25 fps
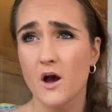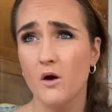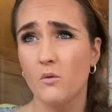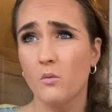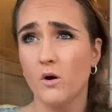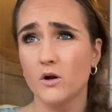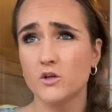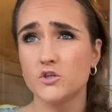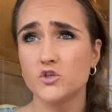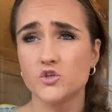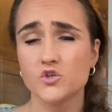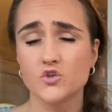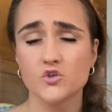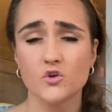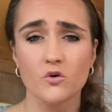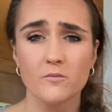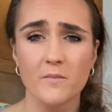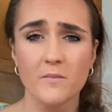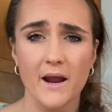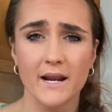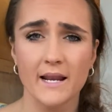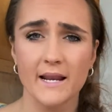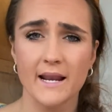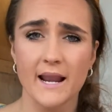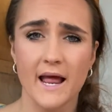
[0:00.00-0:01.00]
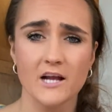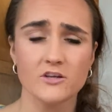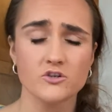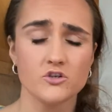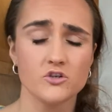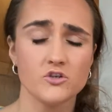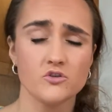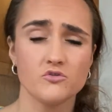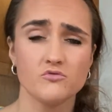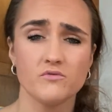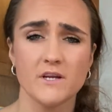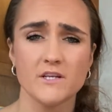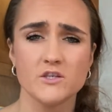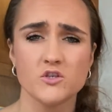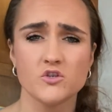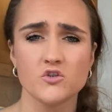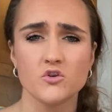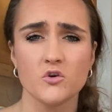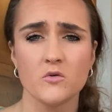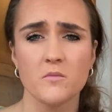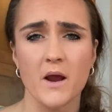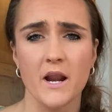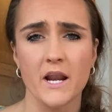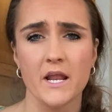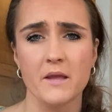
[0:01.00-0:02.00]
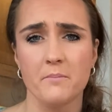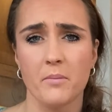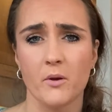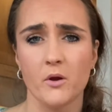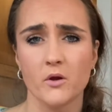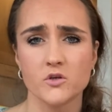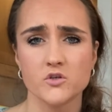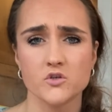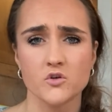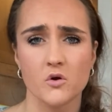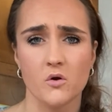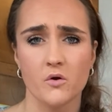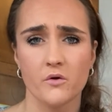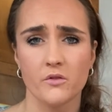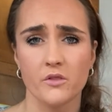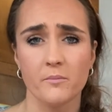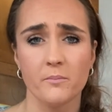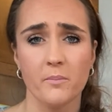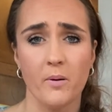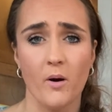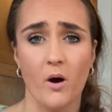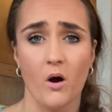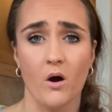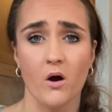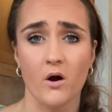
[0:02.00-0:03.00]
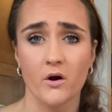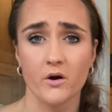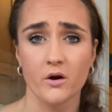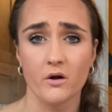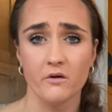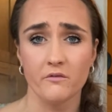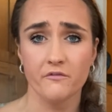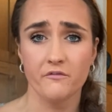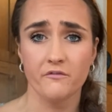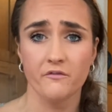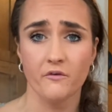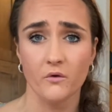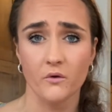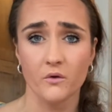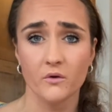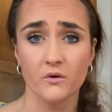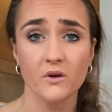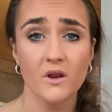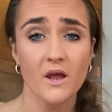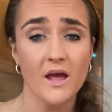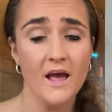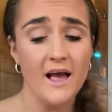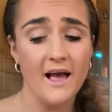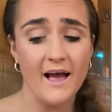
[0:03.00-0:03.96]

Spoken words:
watched so many lectures, read so many books on the power of food,